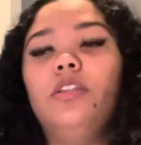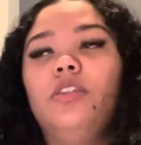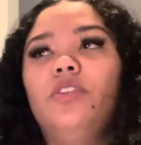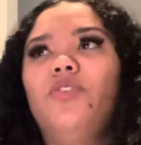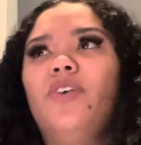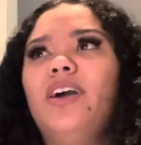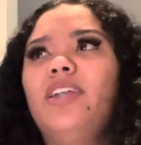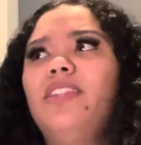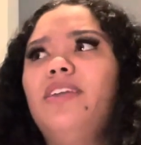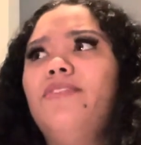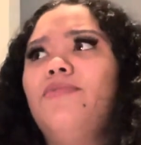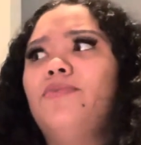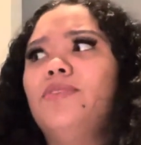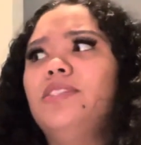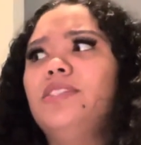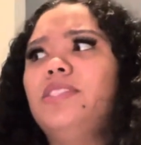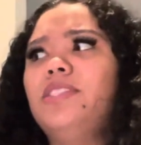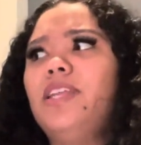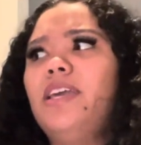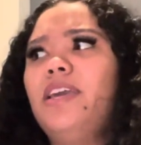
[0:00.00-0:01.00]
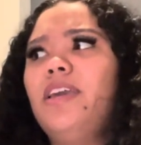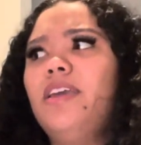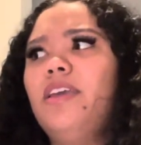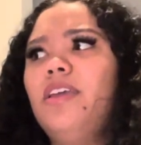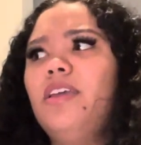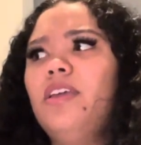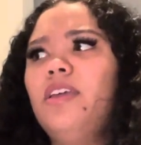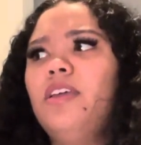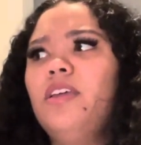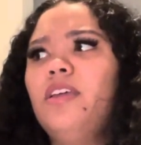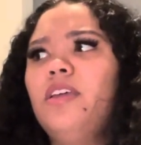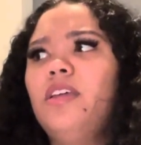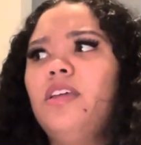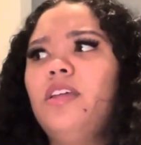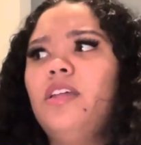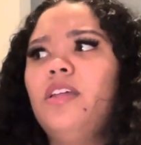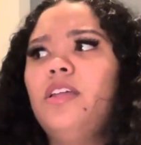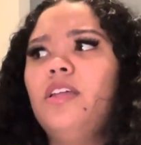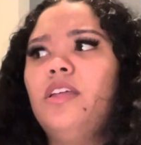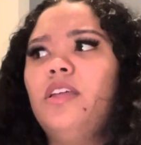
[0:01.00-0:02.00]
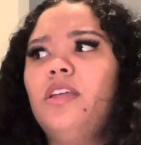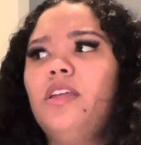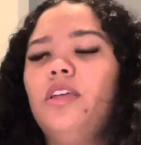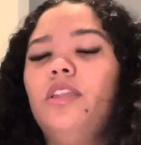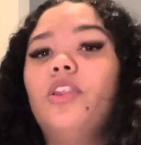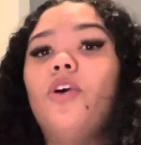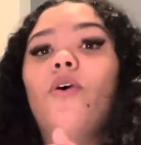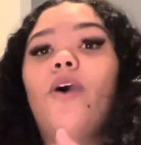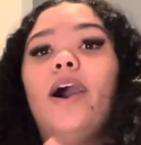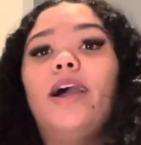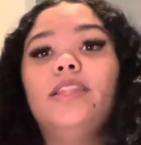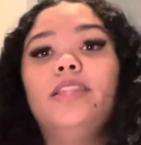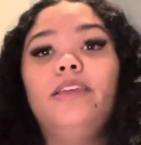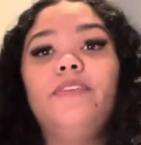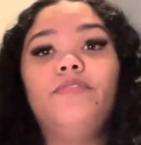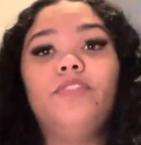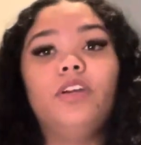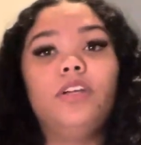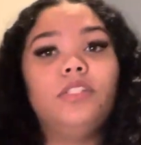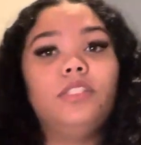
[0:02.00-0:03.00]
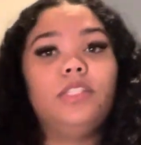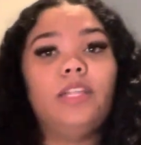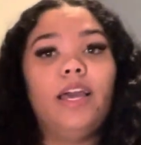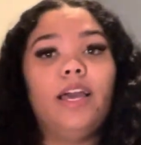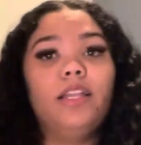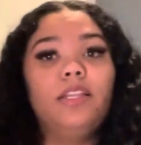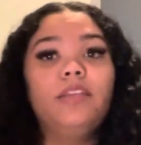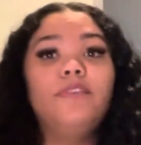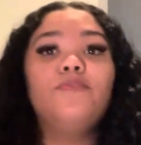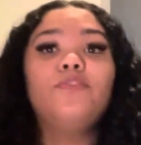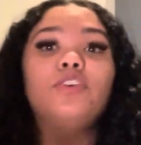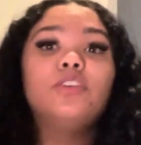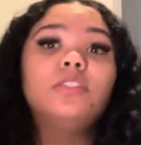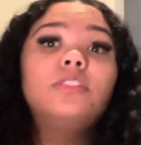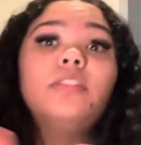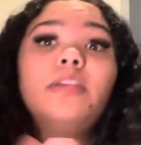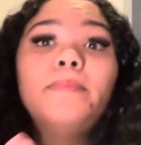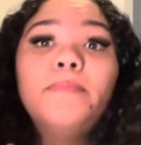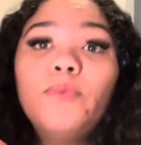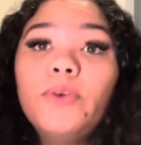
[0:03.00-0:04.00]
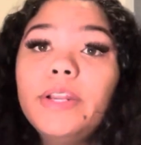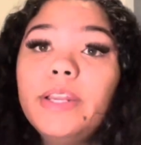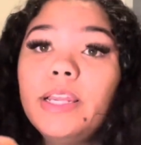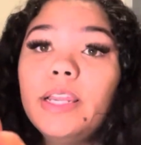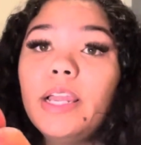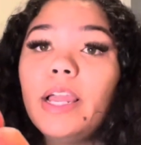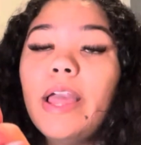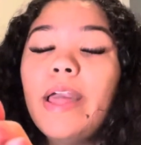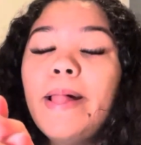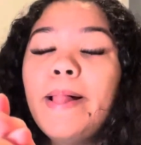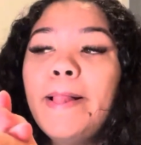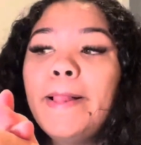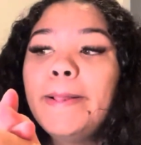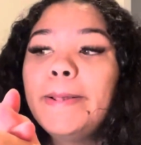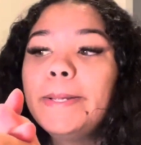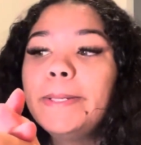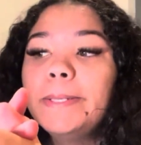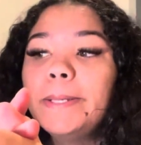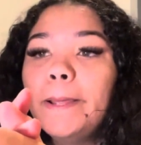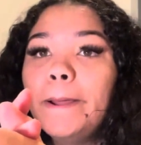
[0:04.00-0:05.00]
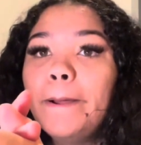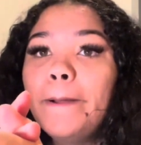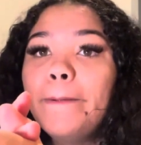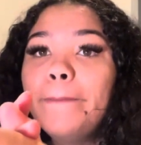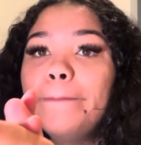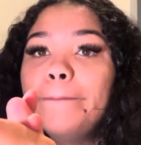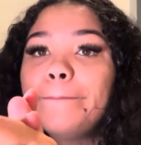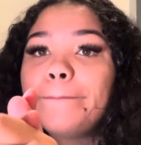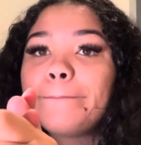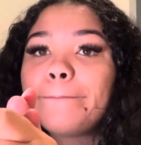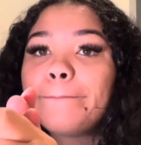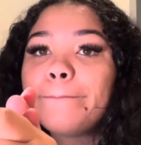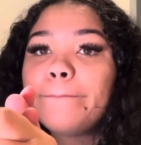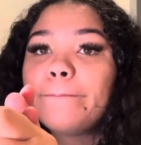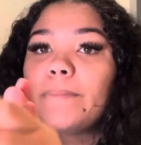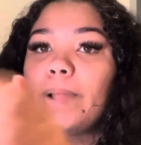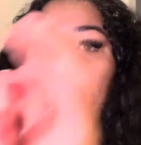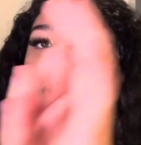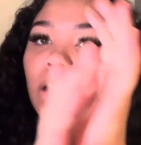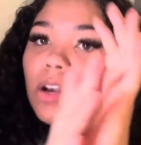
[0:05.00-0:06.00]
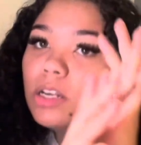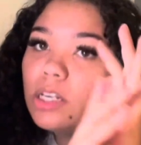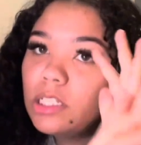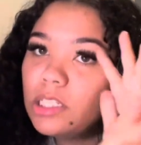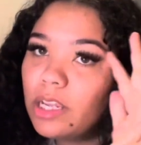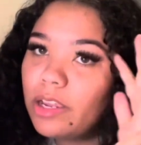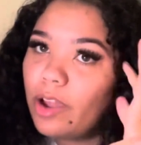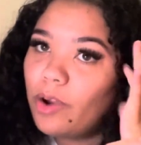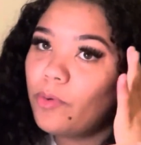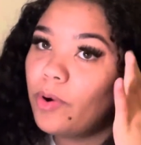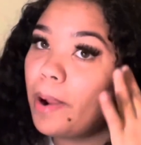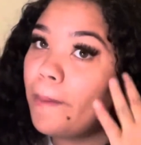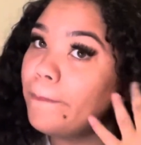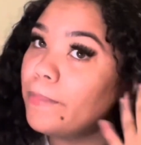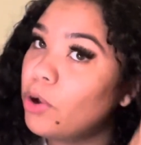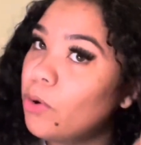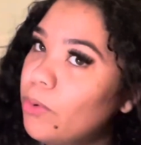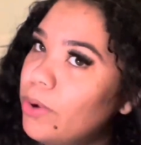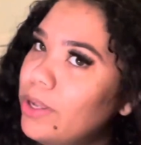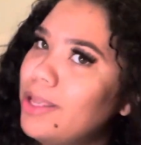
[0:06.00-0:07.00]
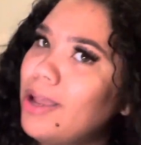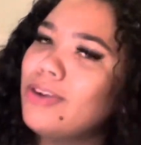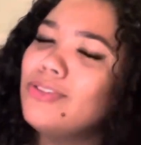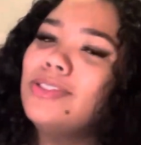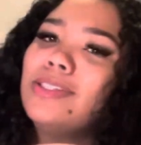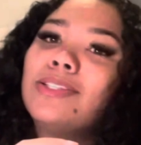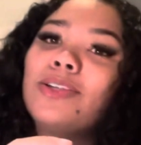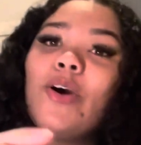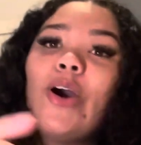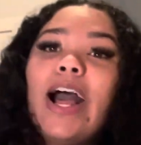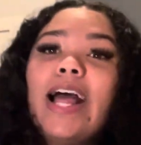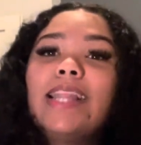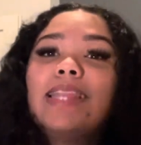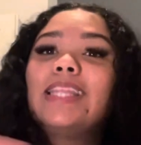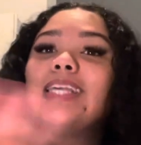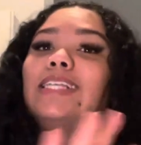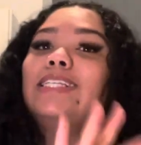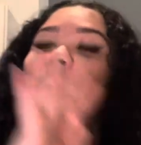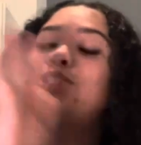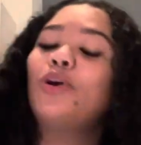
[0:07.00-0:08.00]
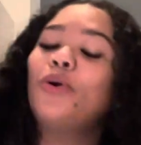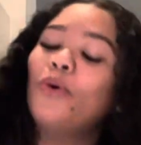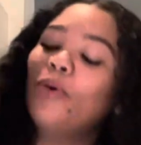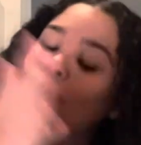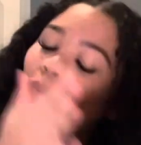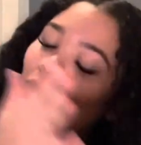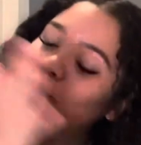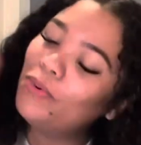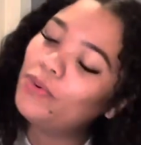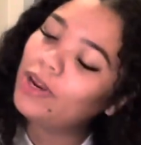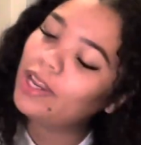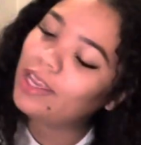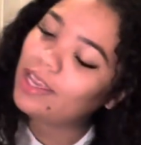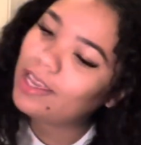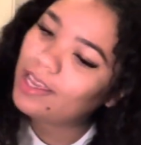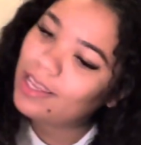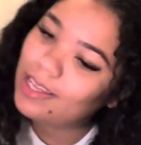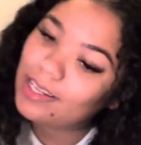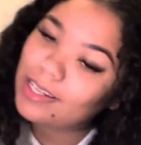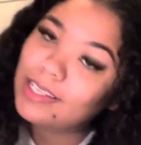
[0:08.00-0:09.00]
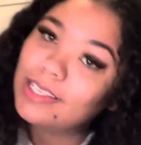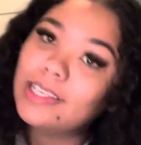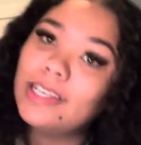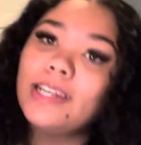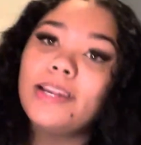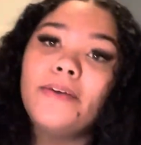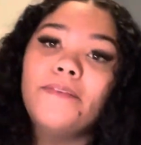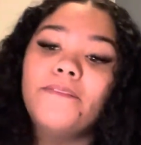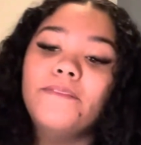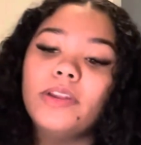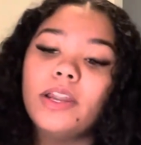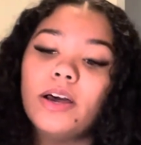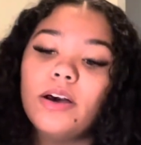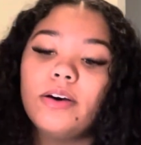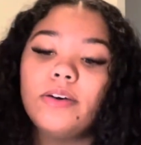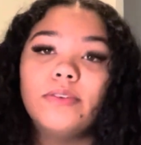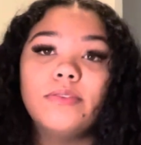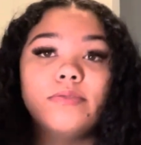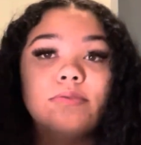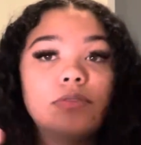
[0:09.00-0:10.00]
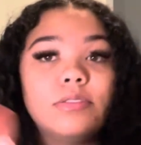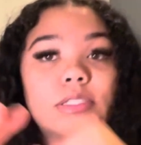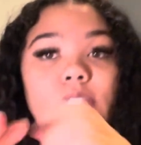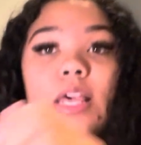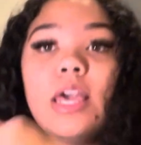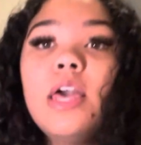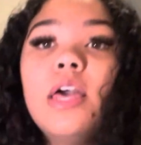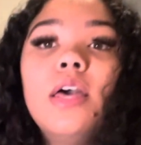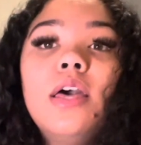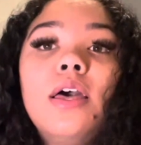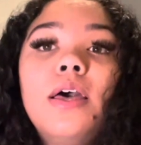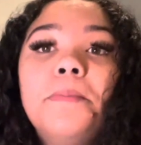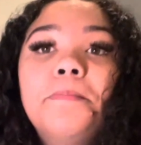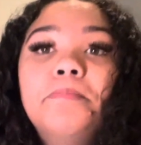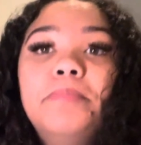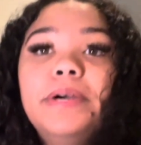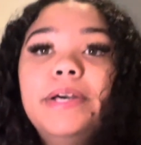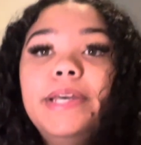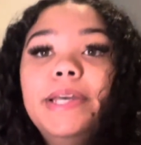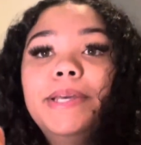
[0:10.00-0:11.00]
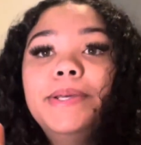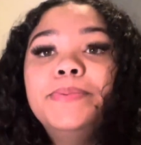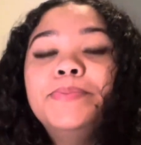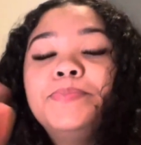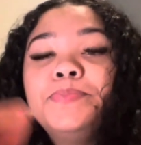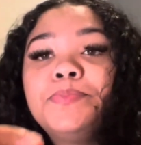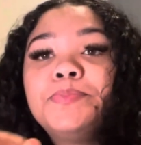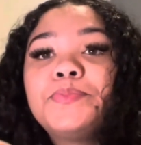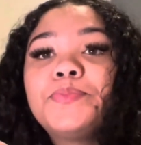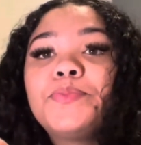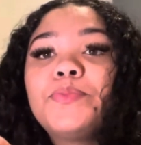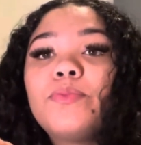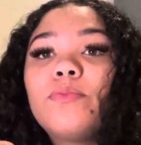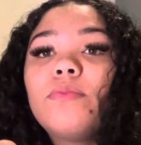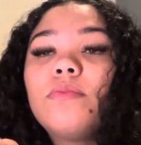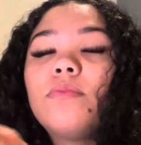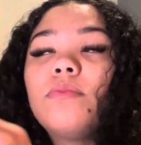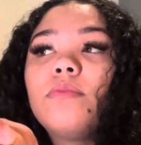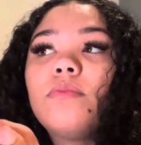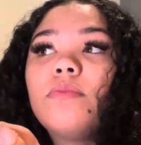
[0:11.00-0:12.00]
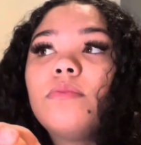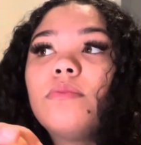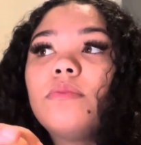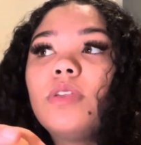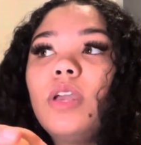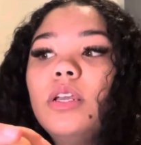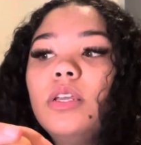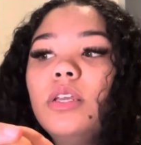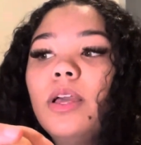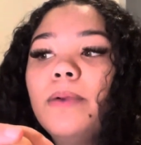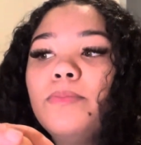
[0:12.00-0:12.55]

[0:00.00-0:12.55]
do I leave Wednesday? No, I leave Thursday. I leave Thursday morning. So I'm not gonna tell y'all where I'm going. Y'all just gonna have to tune in to the vlogs. But yeah, I'm